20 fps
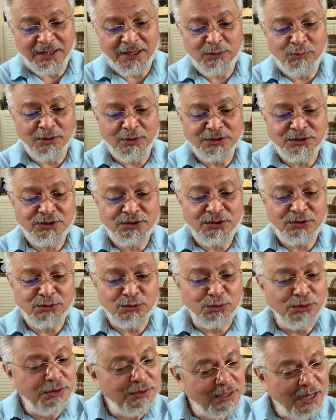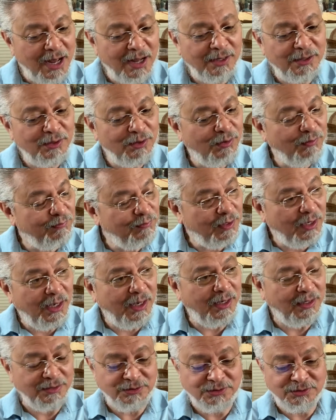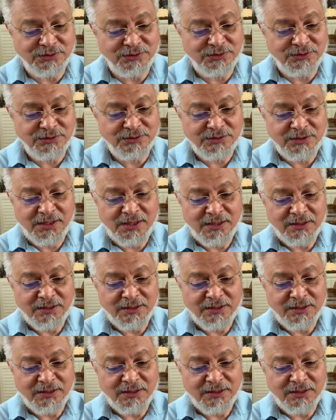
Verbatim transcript: It was to none of these